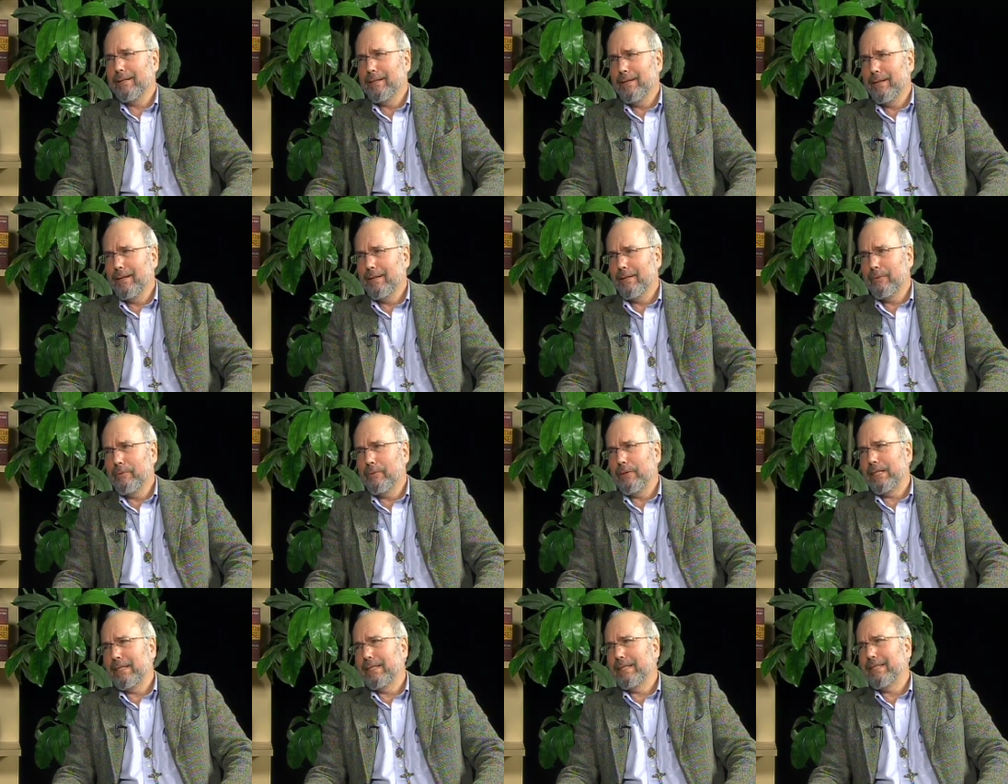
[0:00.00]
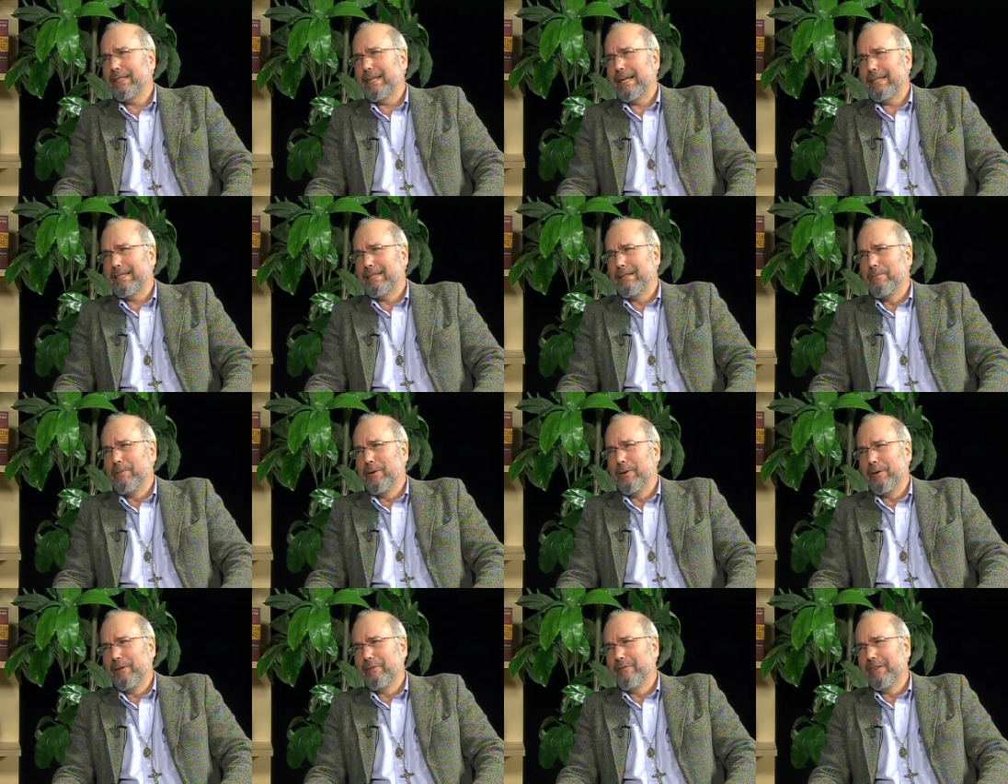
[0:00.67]
Sure. The witness
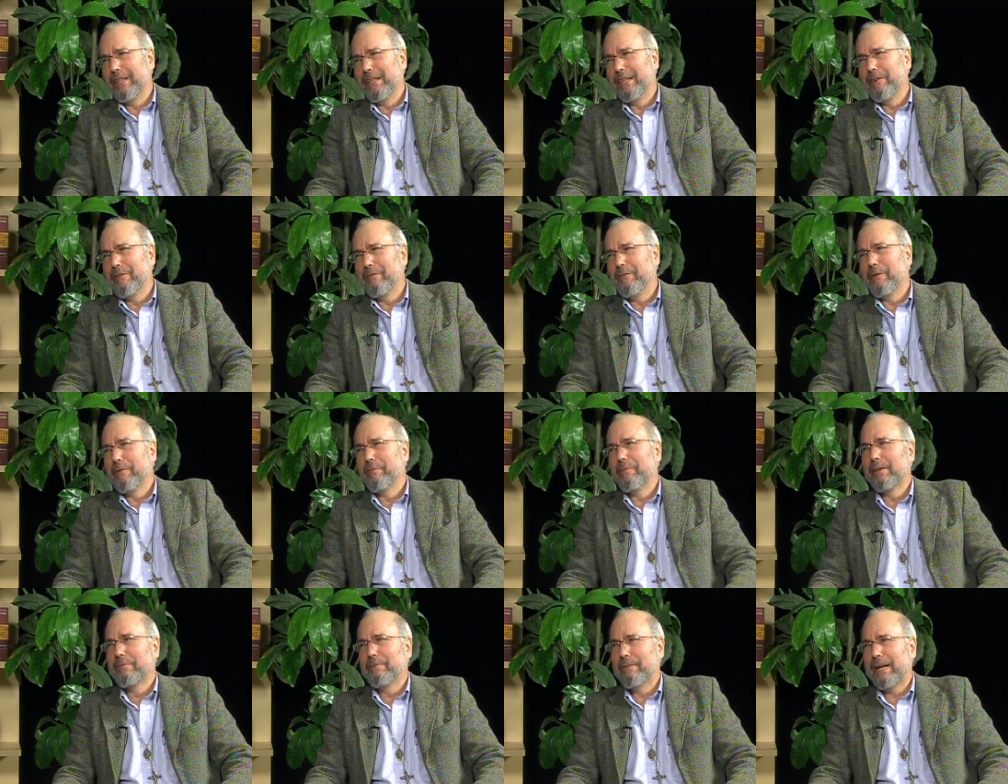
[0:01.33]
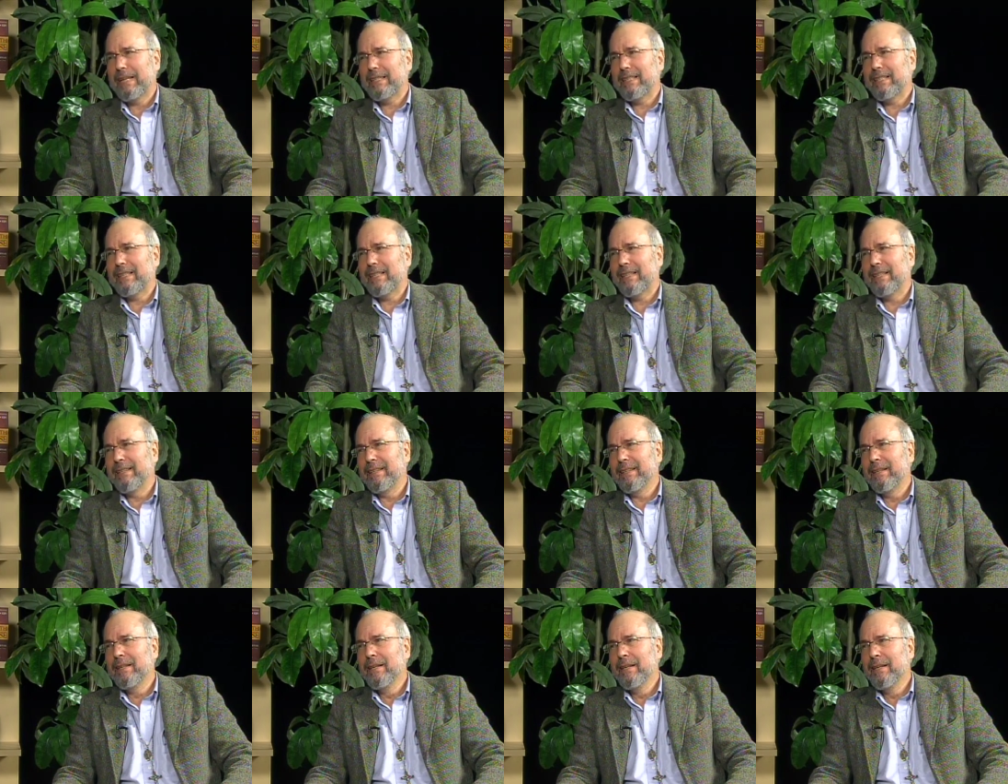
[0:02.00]
testimony video from right. the Mexican
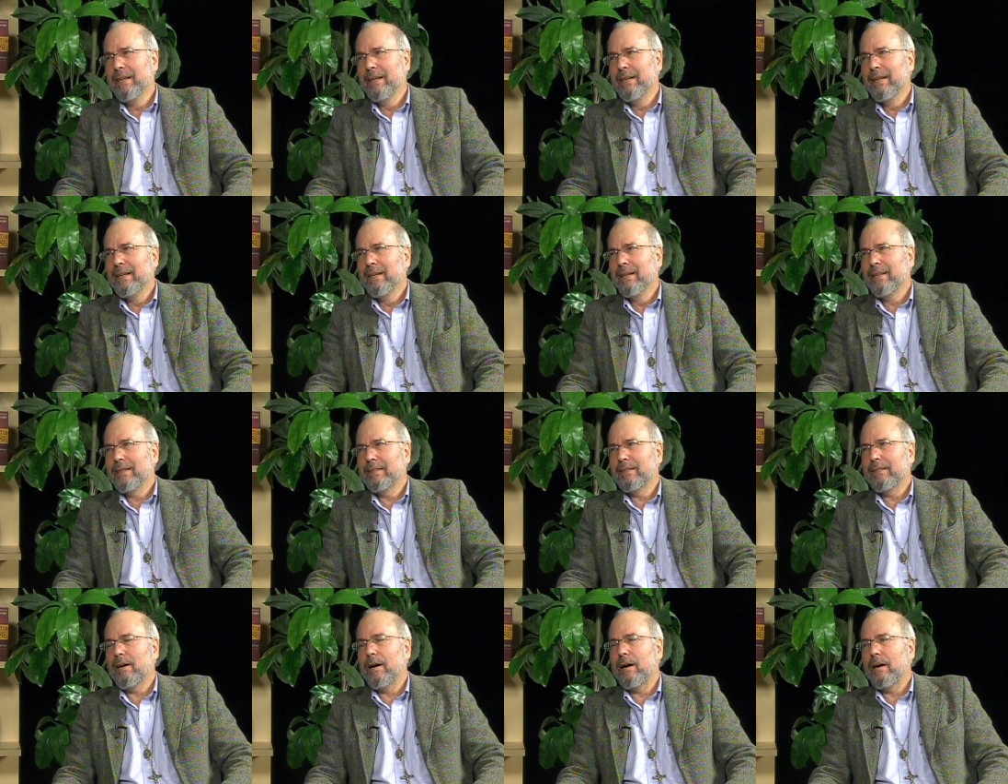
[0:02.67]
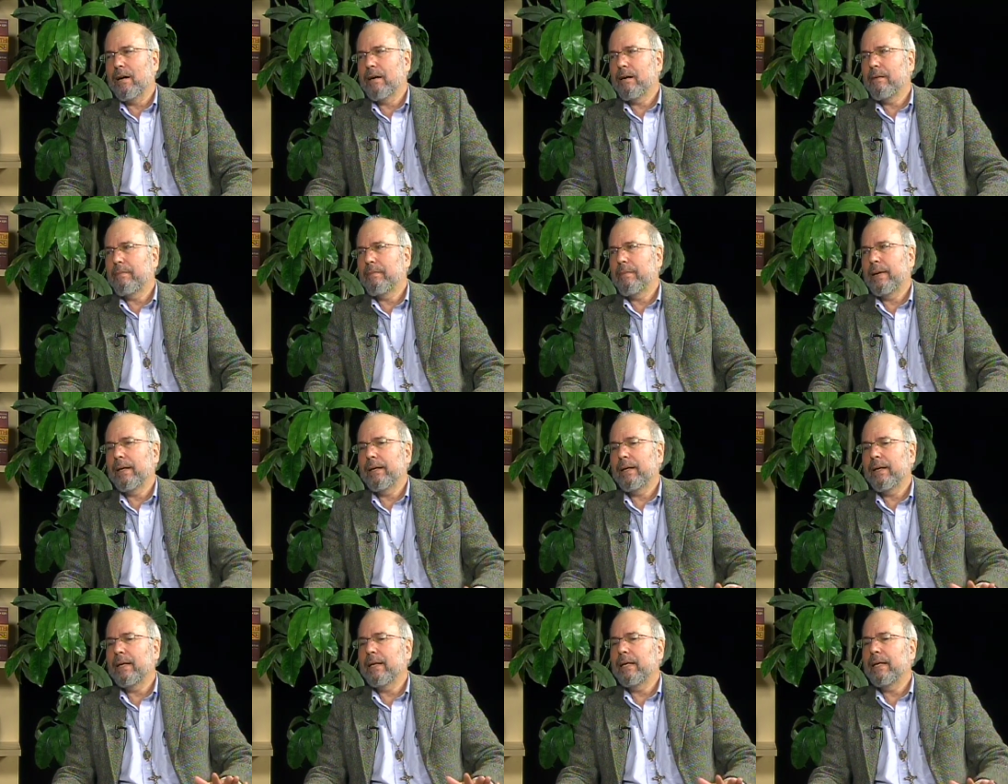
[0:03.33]
talk.
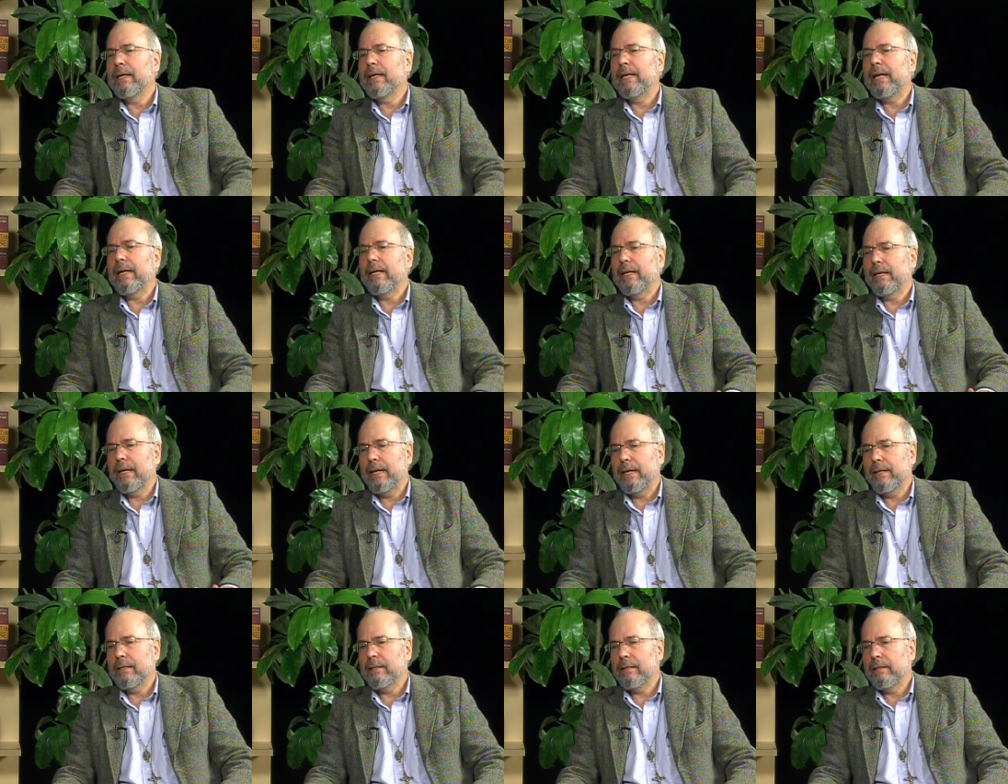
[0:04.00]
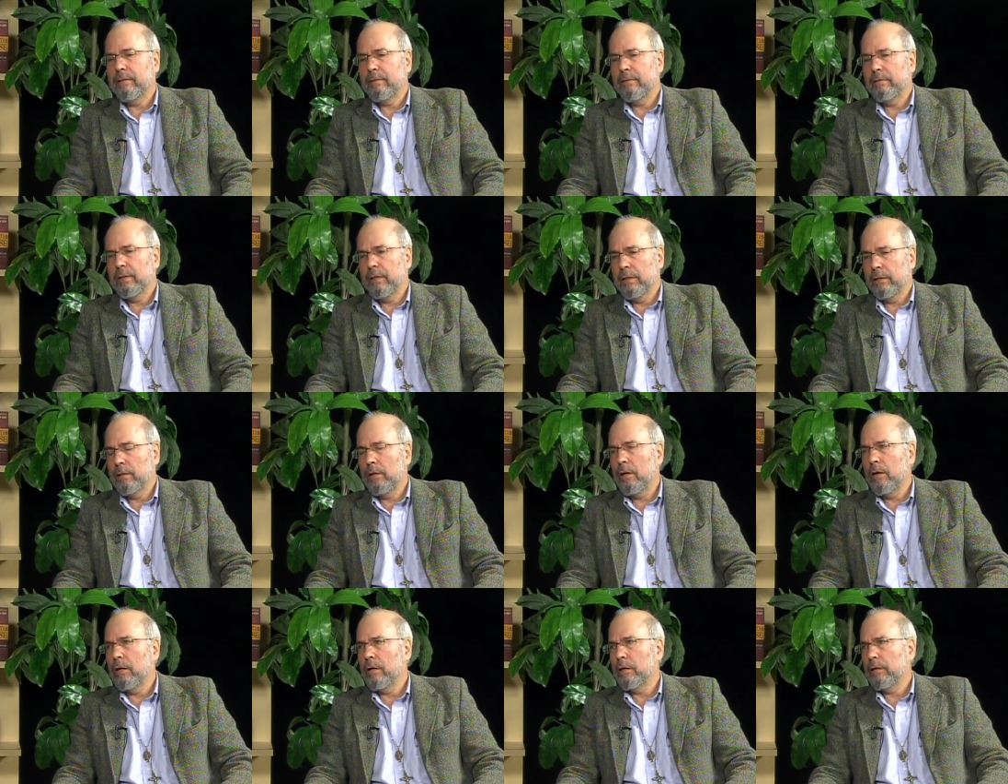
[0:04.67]
But uh, in any case, they're, they're
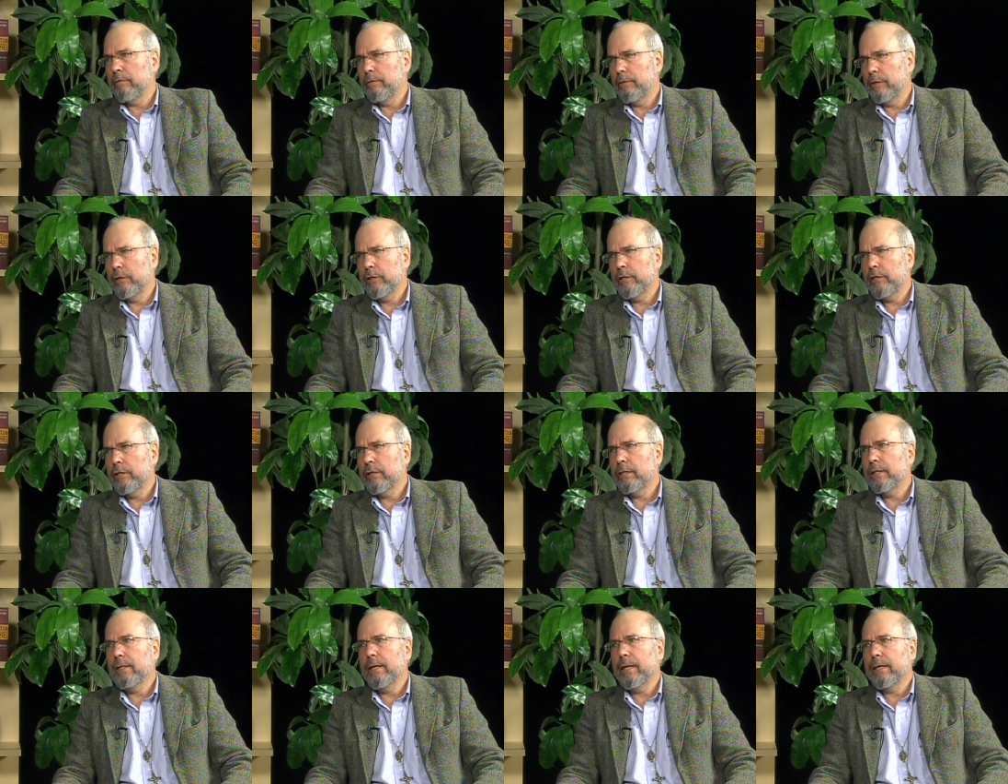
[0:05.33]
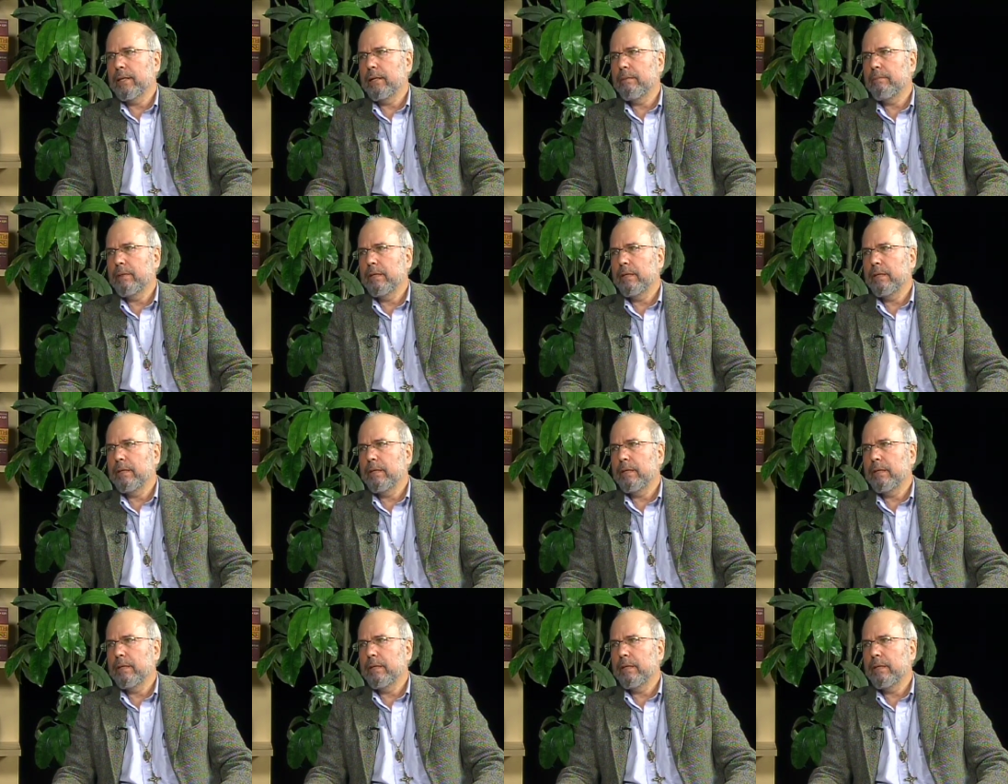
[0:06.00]
longer versions, 90 mm.